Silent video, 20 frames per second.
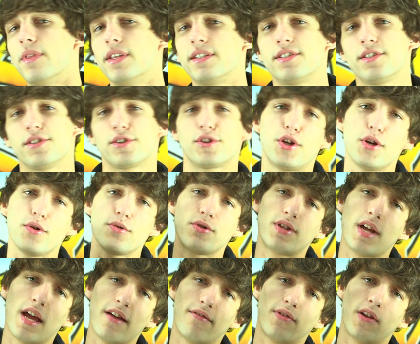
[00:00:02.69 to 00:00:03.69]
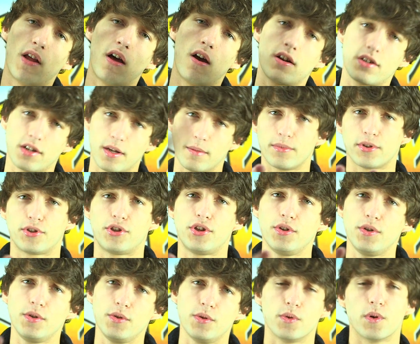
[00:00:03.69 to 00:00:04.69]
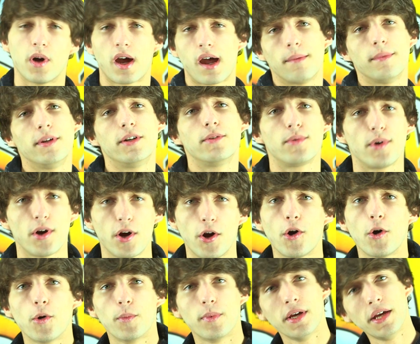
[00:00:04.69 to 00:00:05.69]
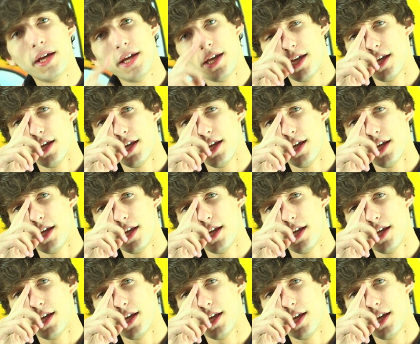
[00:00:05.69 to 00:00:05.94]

This is Tuesday vlog number two. I'm in a robe.